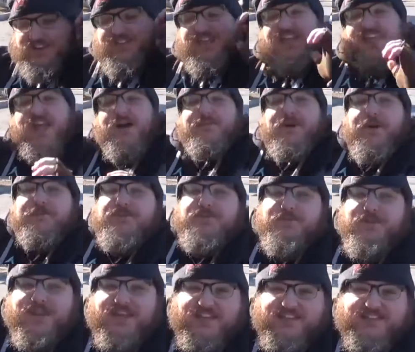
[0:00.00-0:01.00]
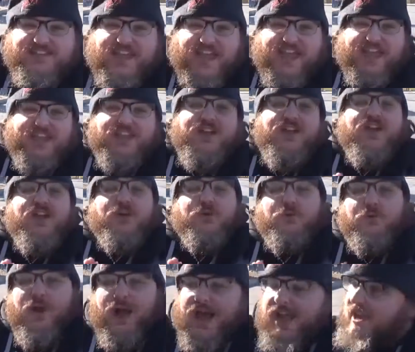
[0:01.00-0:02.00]
They come up to me and say,
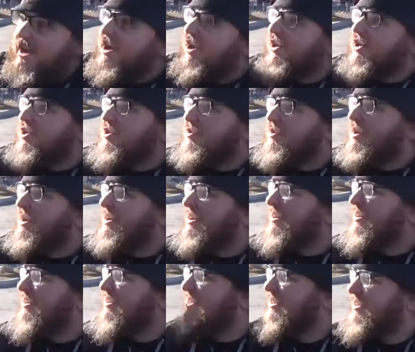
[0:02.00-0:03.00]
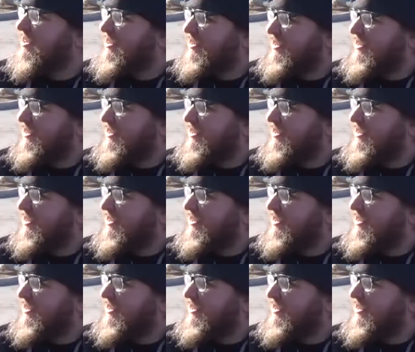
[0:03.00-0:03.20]
Why do you